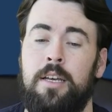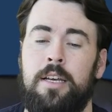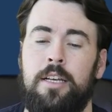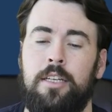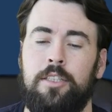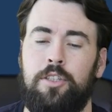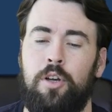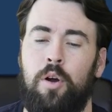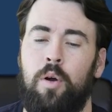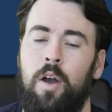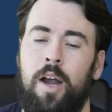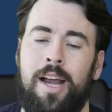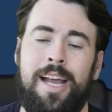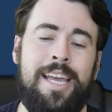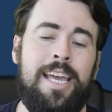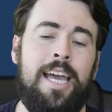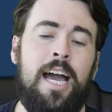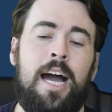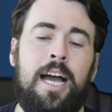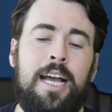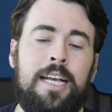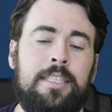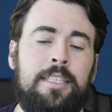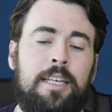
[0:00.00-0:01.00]
So our
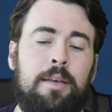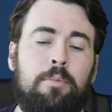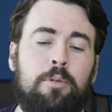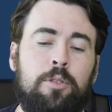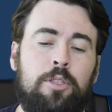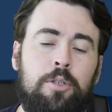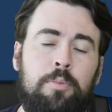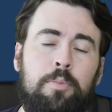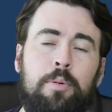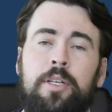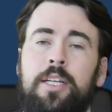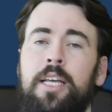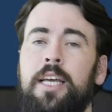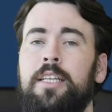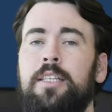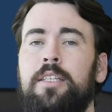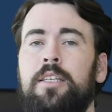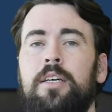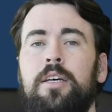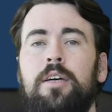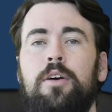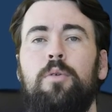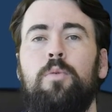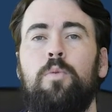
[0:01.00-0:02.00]
AI is able to
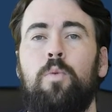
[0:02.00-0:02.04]
predict